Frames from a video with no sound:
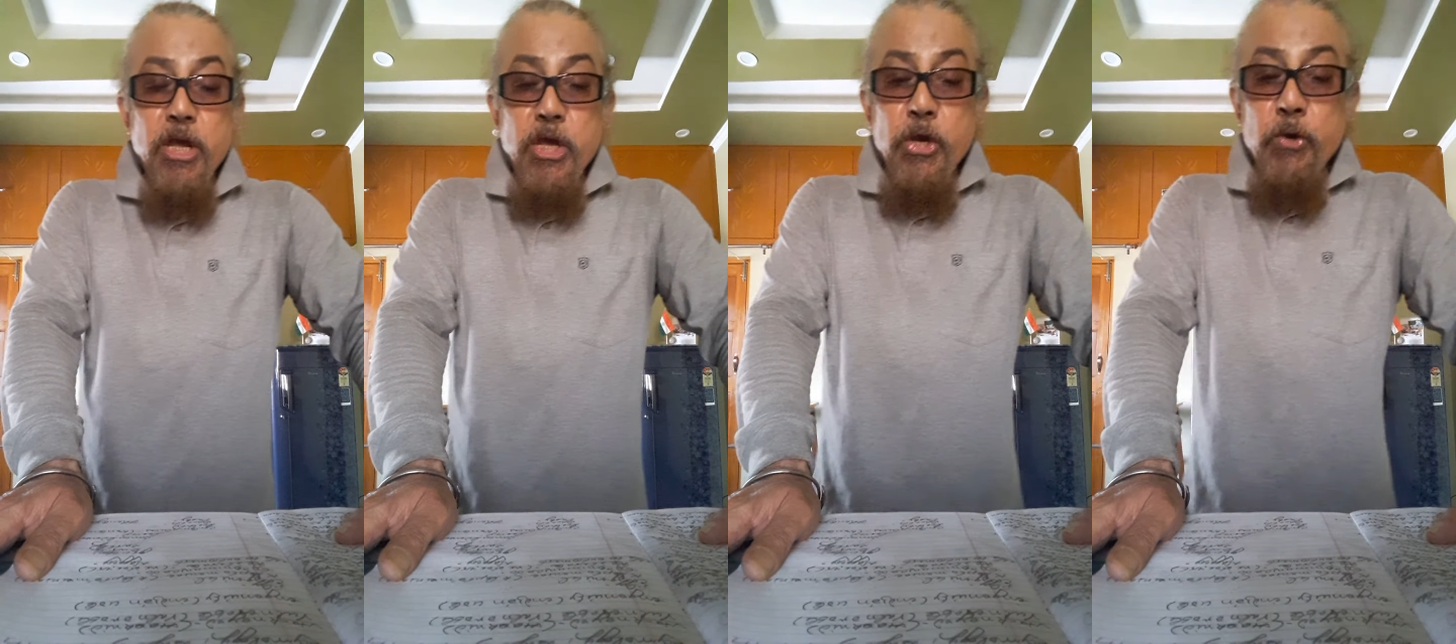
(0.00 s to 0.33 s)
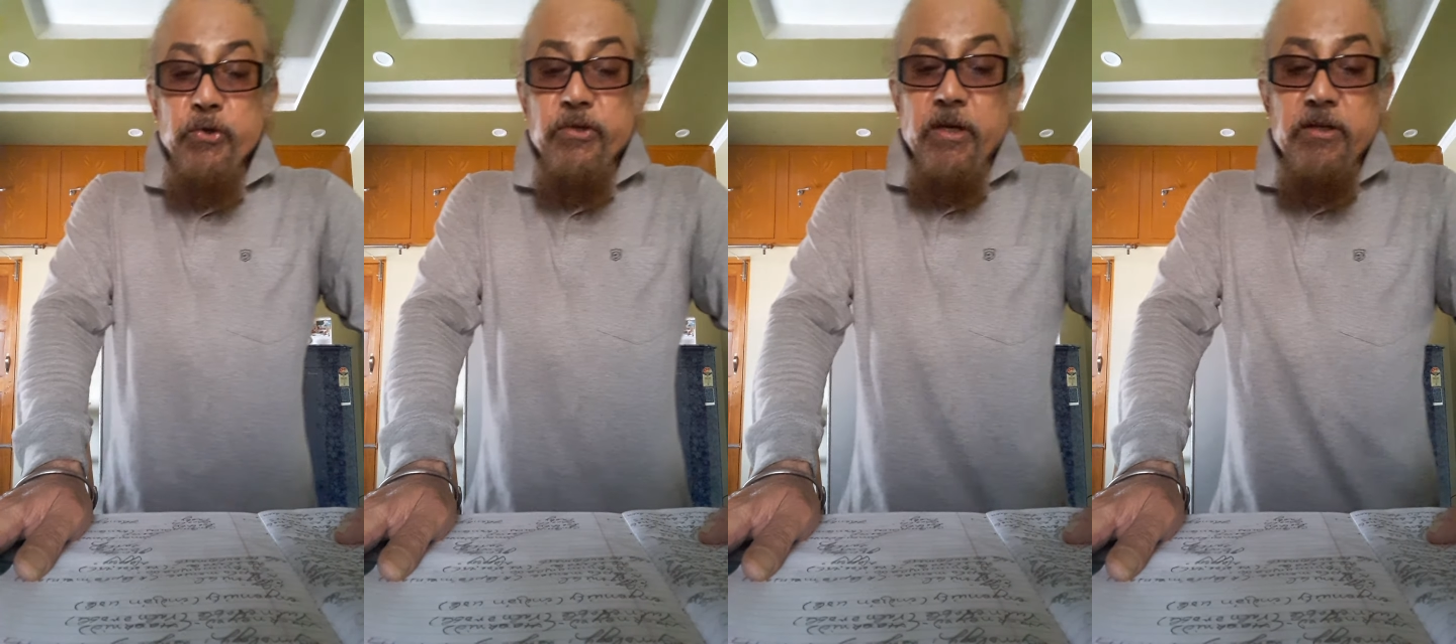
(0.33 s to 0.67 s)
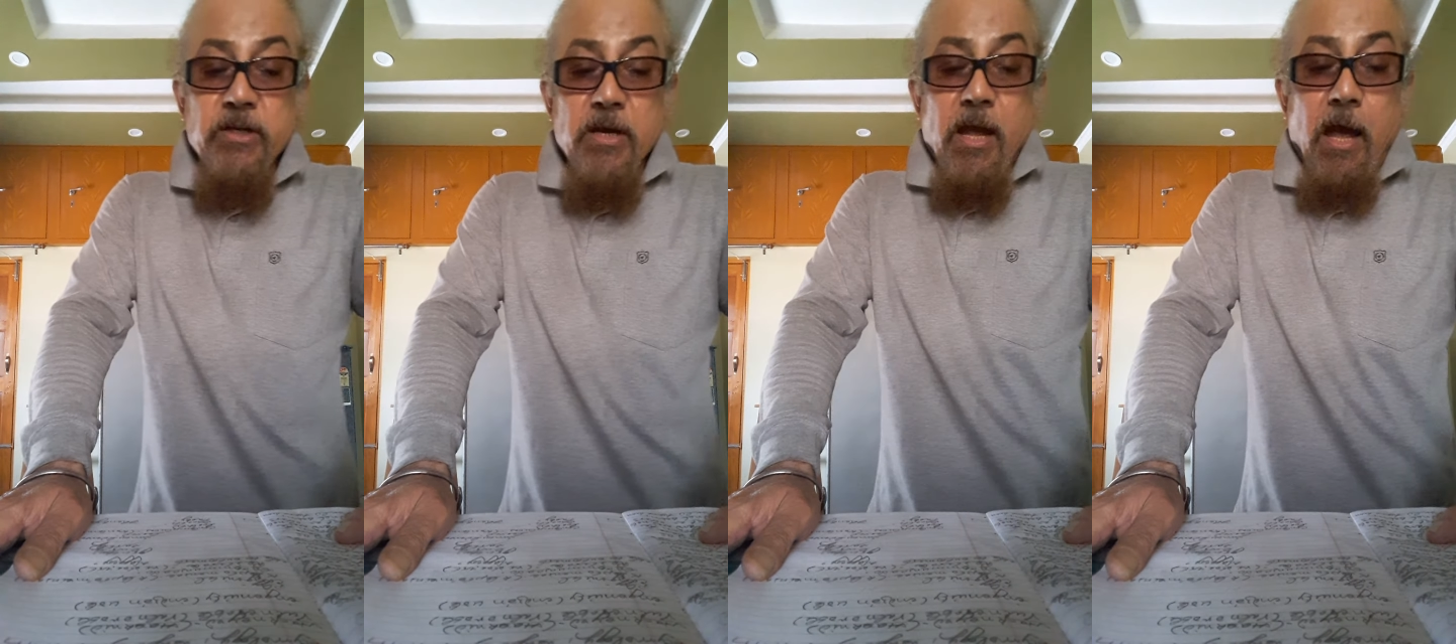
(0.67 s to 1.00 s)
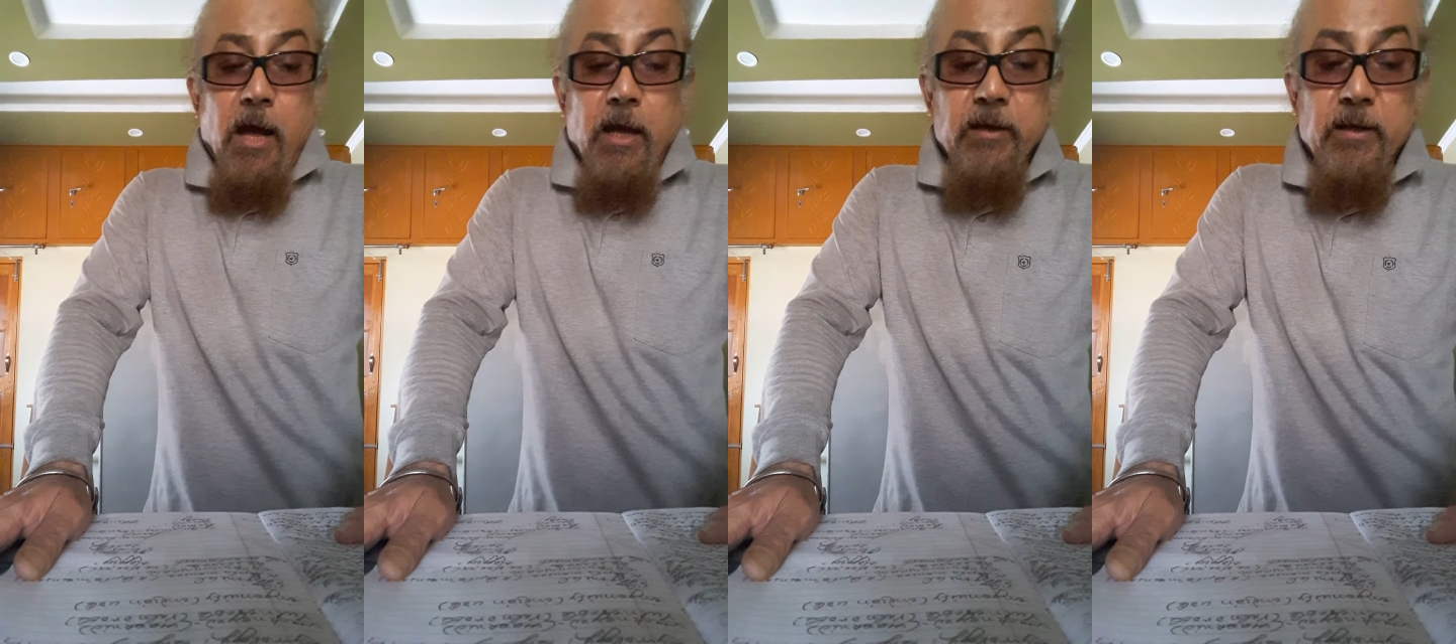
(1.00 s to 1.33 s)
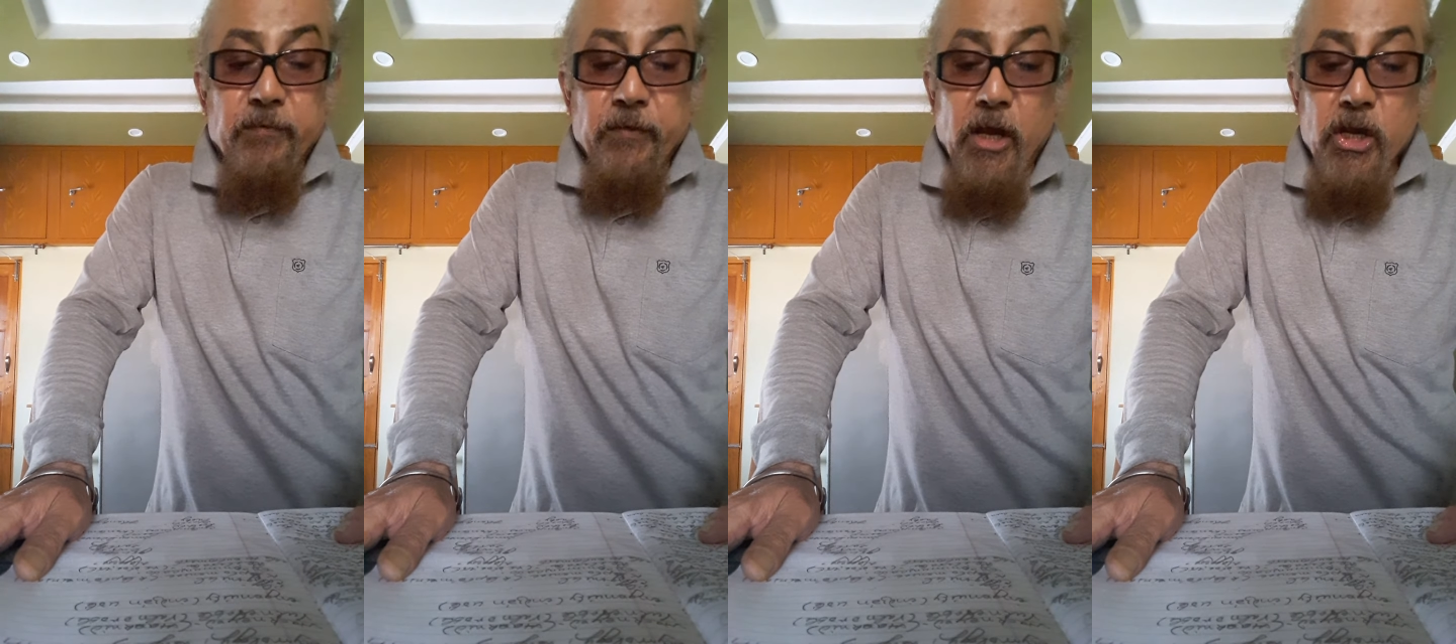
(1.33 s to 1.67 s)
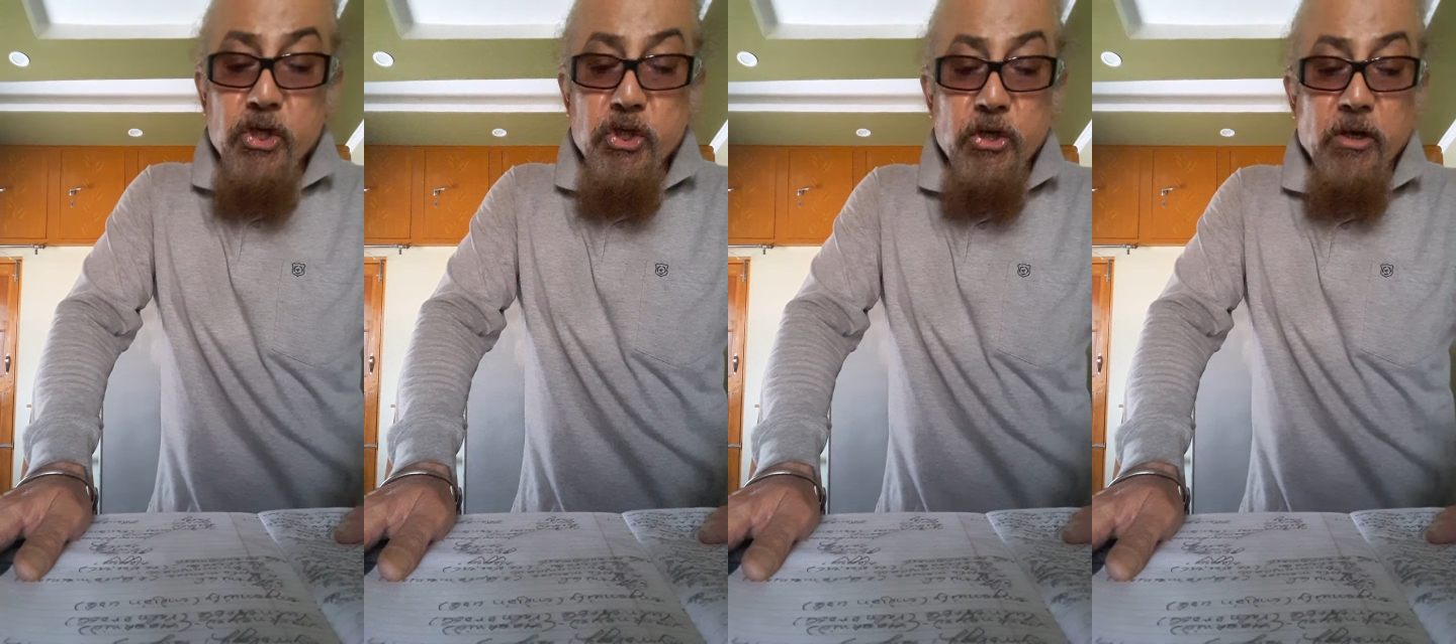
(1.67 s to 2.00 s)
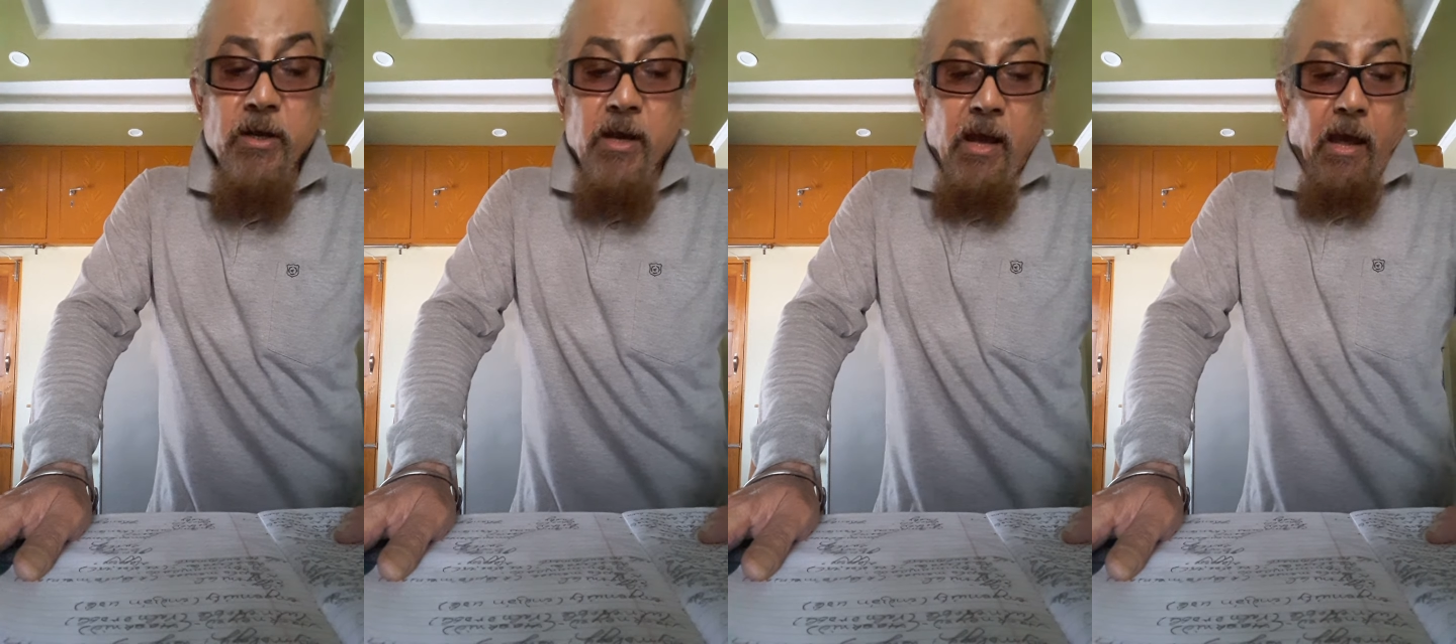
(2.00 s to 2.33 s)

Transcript: usage, and definition.